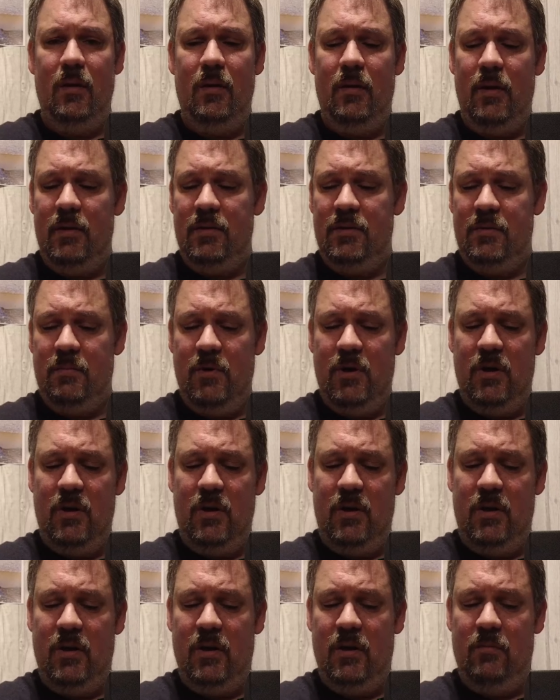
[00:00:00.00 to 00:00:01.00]
that's
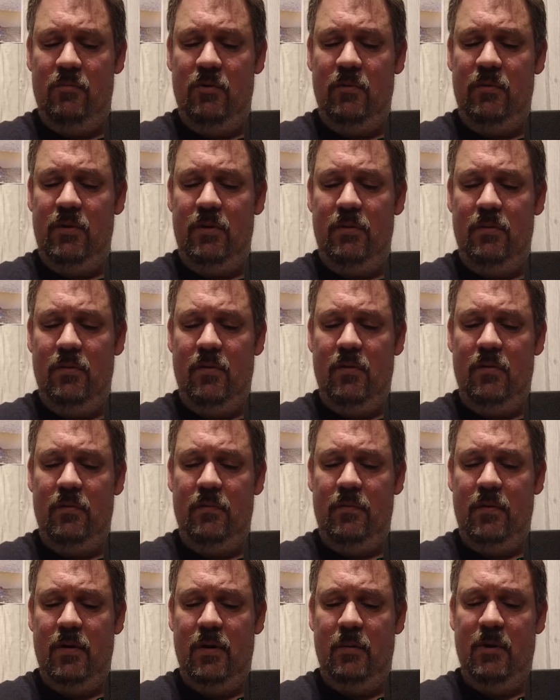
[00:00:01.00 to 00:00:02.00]
my review
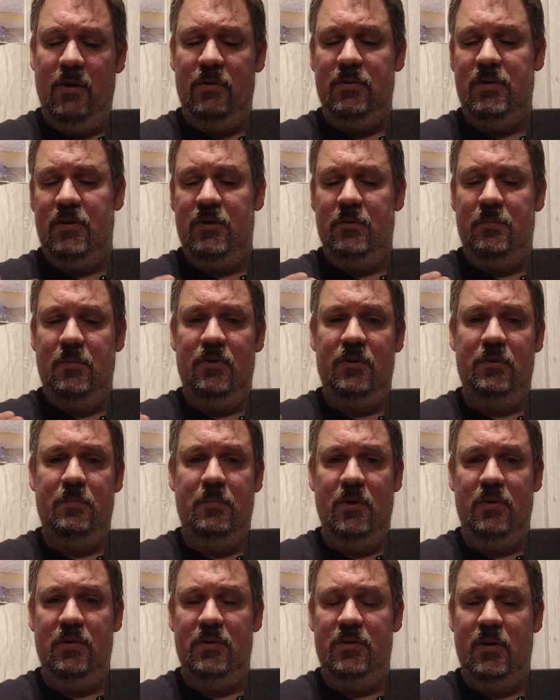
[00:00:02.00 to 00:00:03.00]
of Halcyon Spirits
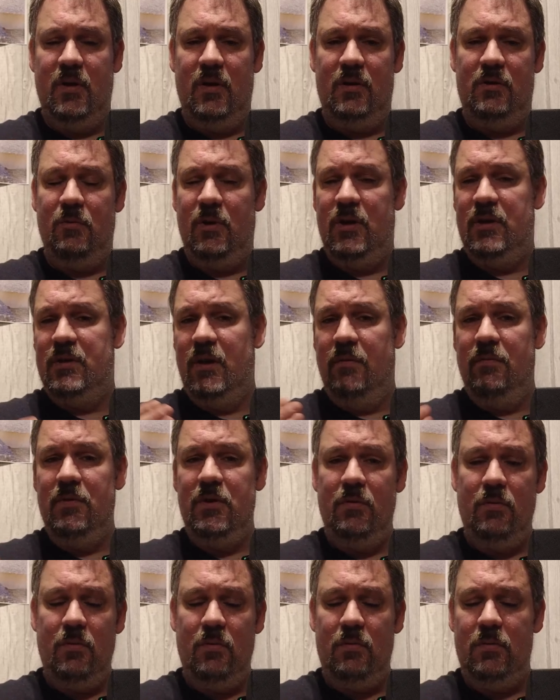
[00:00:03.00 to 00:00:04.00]
Burnside
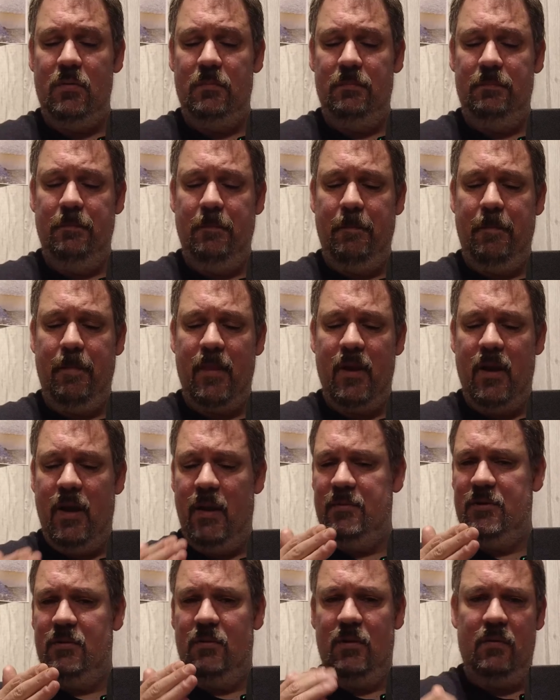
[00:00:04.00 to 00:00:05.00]
27-year-old.
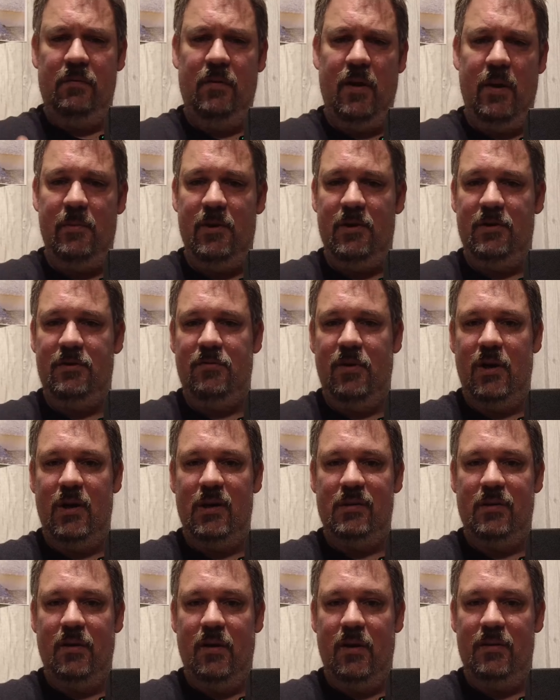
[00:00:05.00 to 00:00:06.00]
Absolutely fabulous
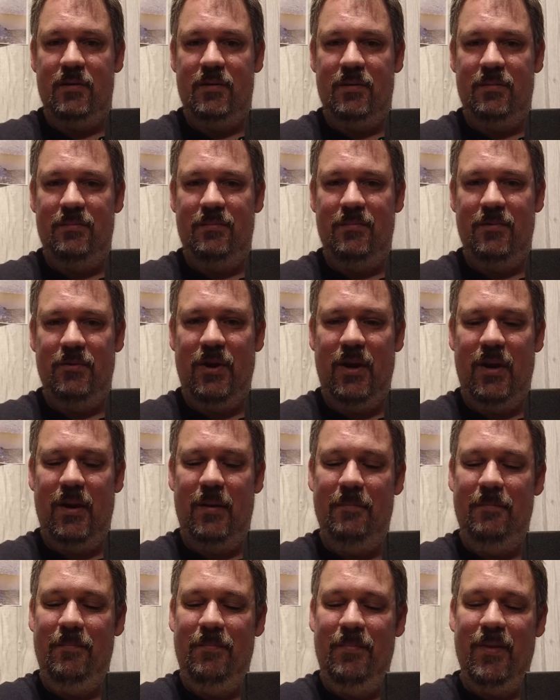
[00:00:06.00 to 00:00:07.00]
release, guys.
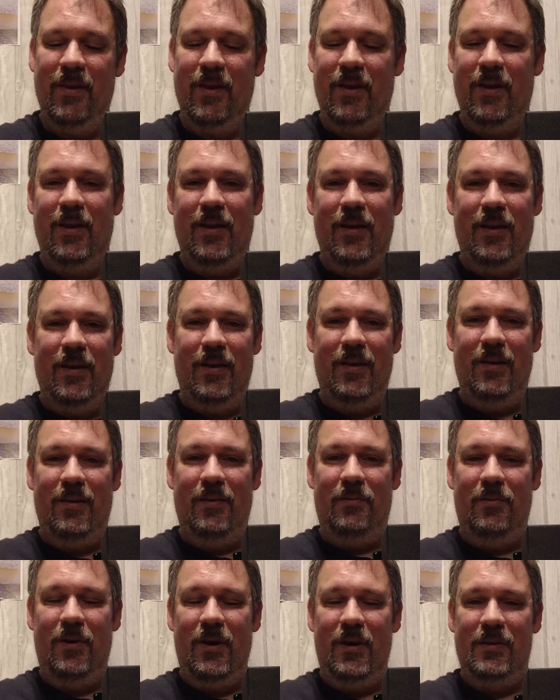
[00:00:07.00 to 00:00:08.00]
Okay.
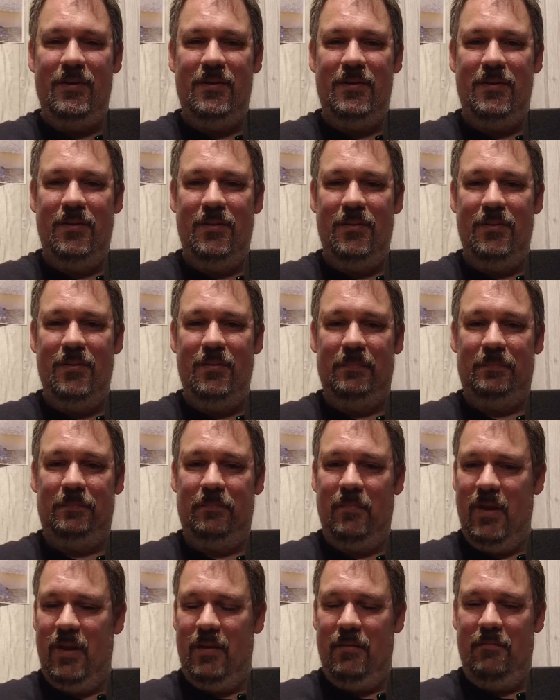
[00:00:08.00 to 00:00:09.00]
Alright, so
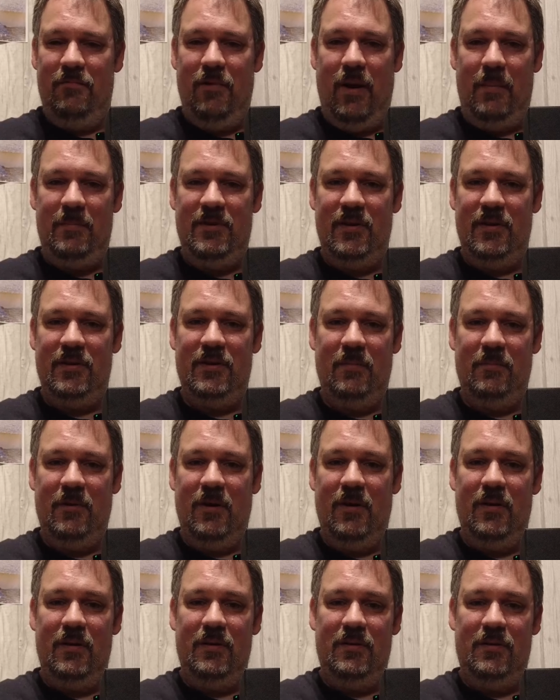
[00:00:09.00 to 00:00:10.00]
that wraps things up,
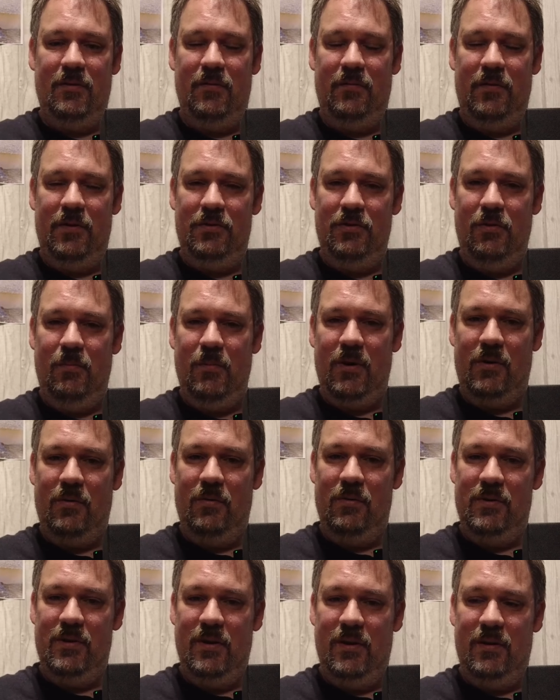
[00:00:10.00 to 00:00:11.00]
guys. So if you enjoy my
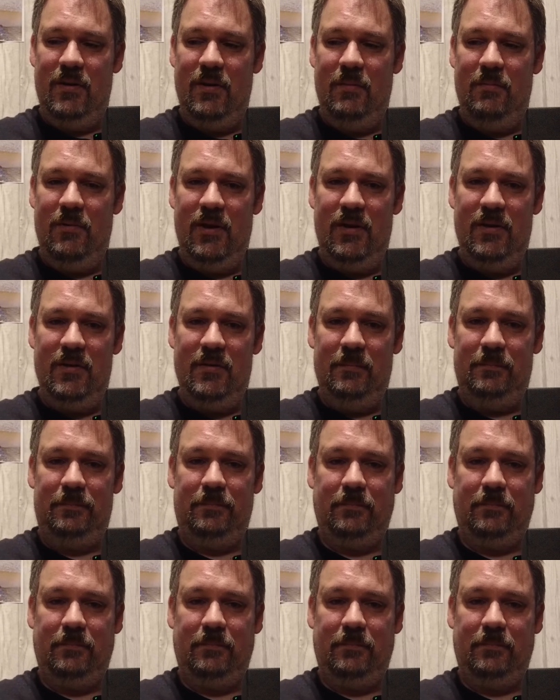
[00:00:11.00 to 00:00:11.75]
content, then please